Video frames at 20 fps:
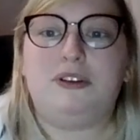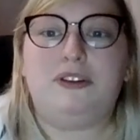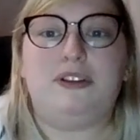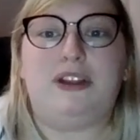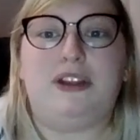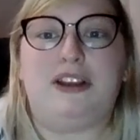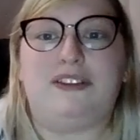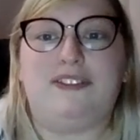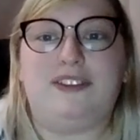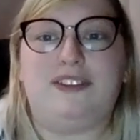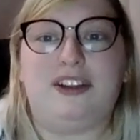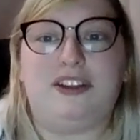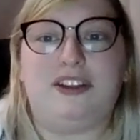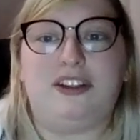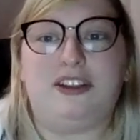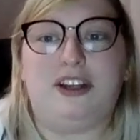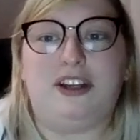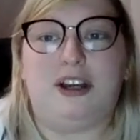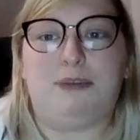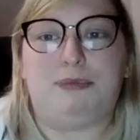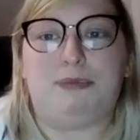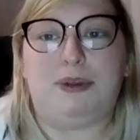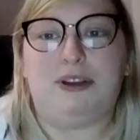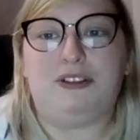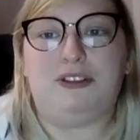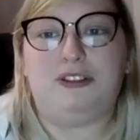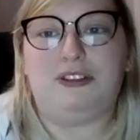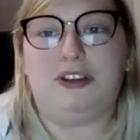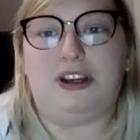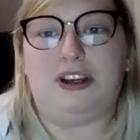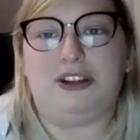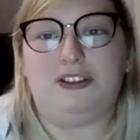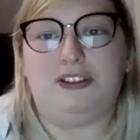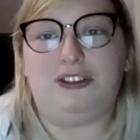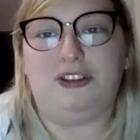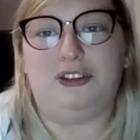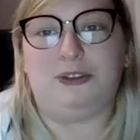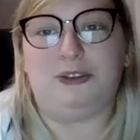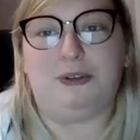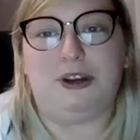like standing up, and
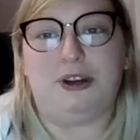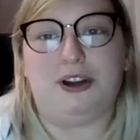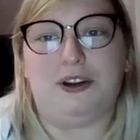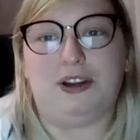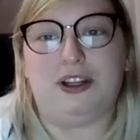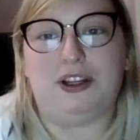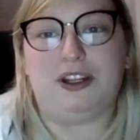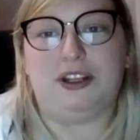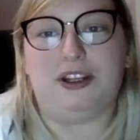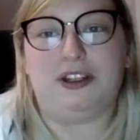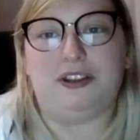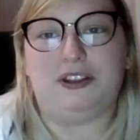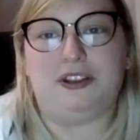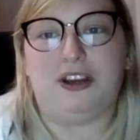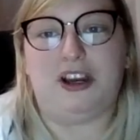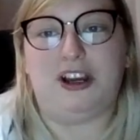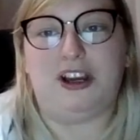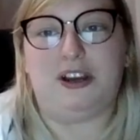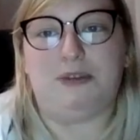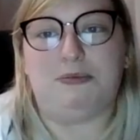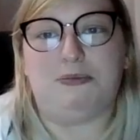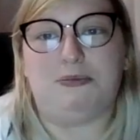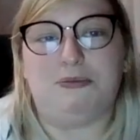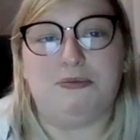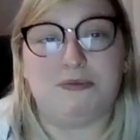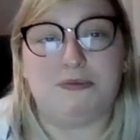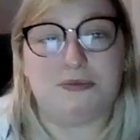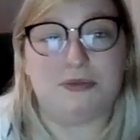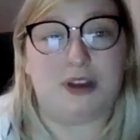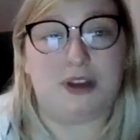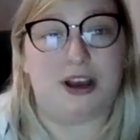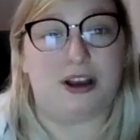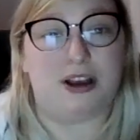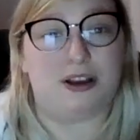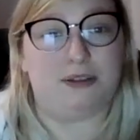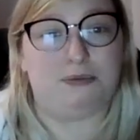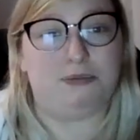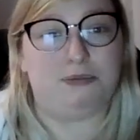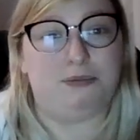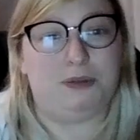she's wearing
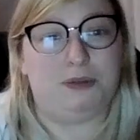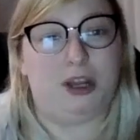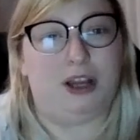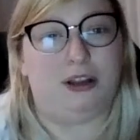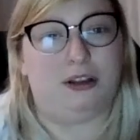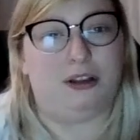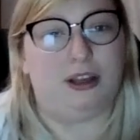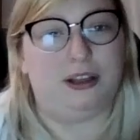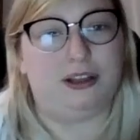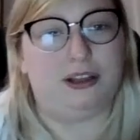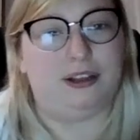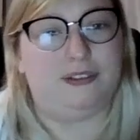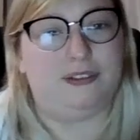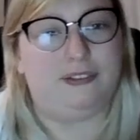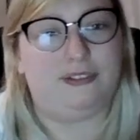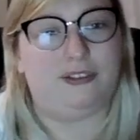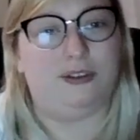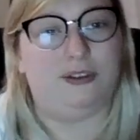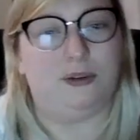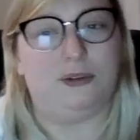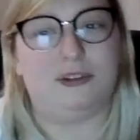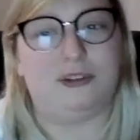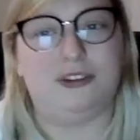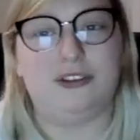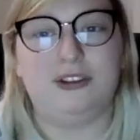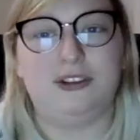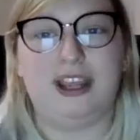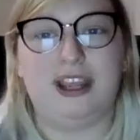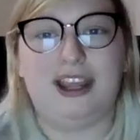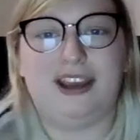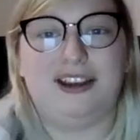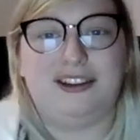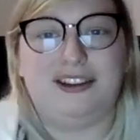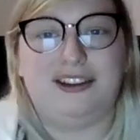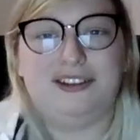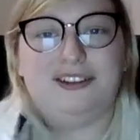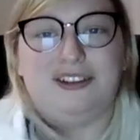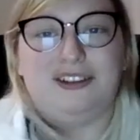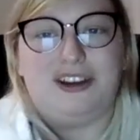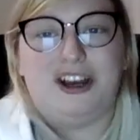a nice suit,
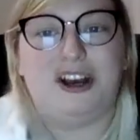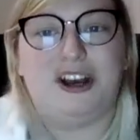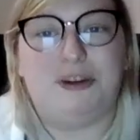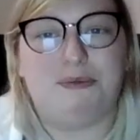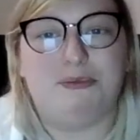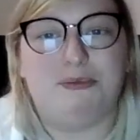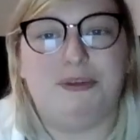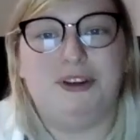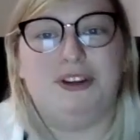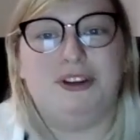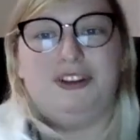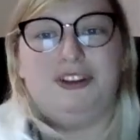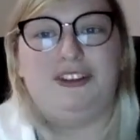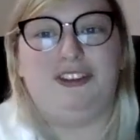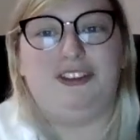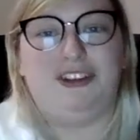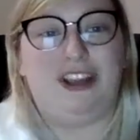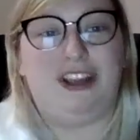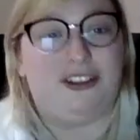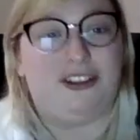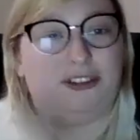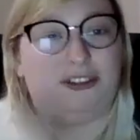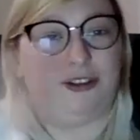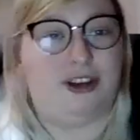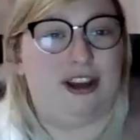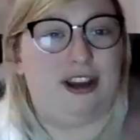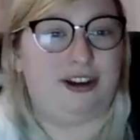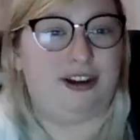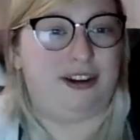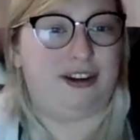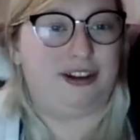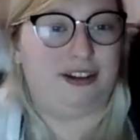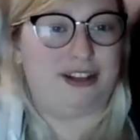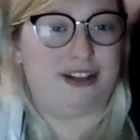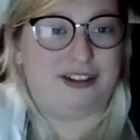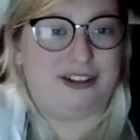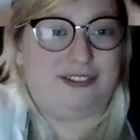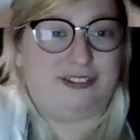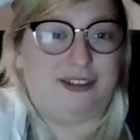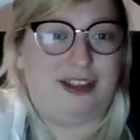and she has her hair in a
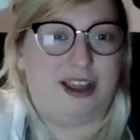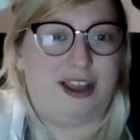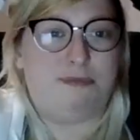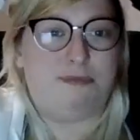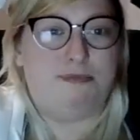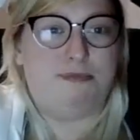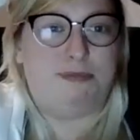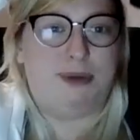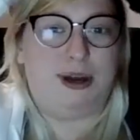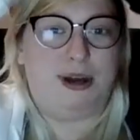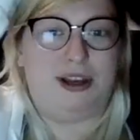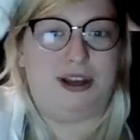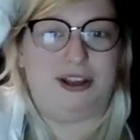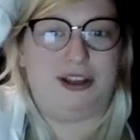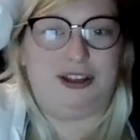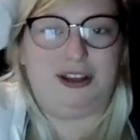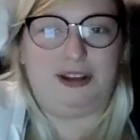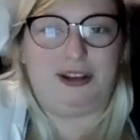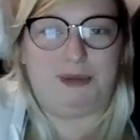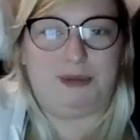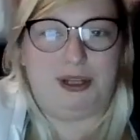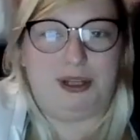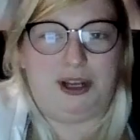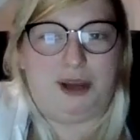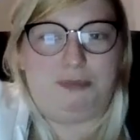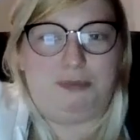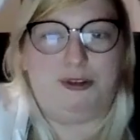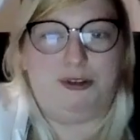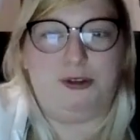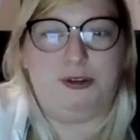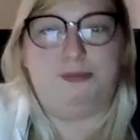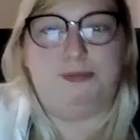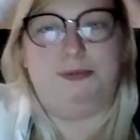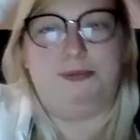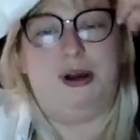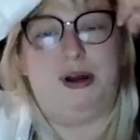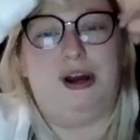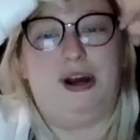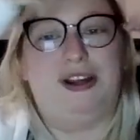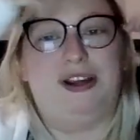nice like bun, an updo
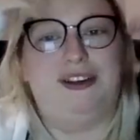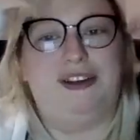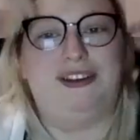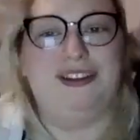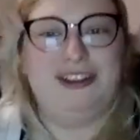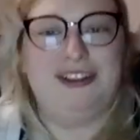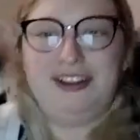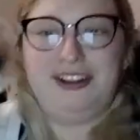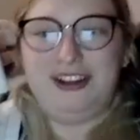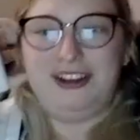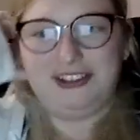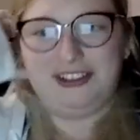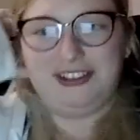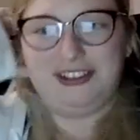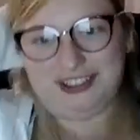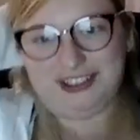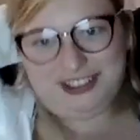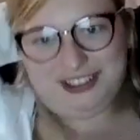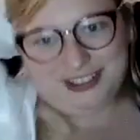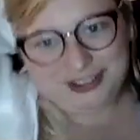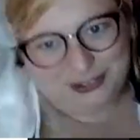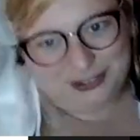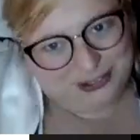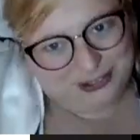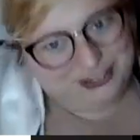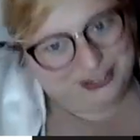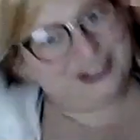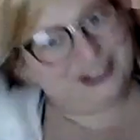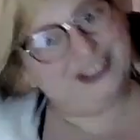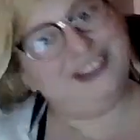bun. And she goes,